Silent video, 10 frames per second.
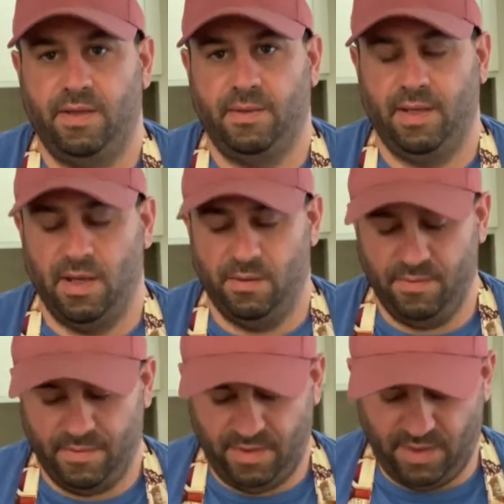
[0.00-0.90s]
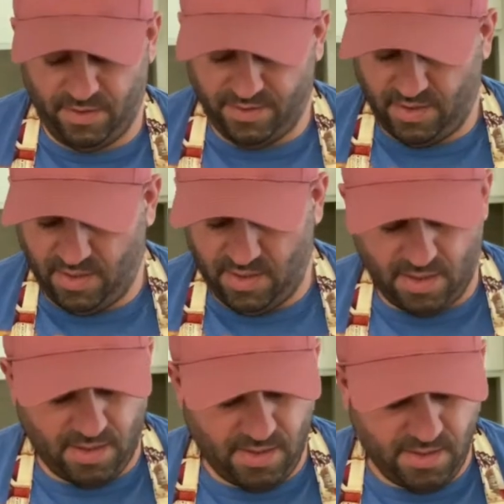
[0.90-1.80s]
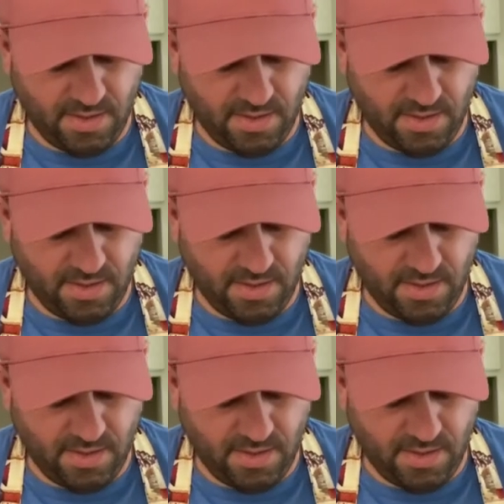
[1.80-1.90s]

we go. There's the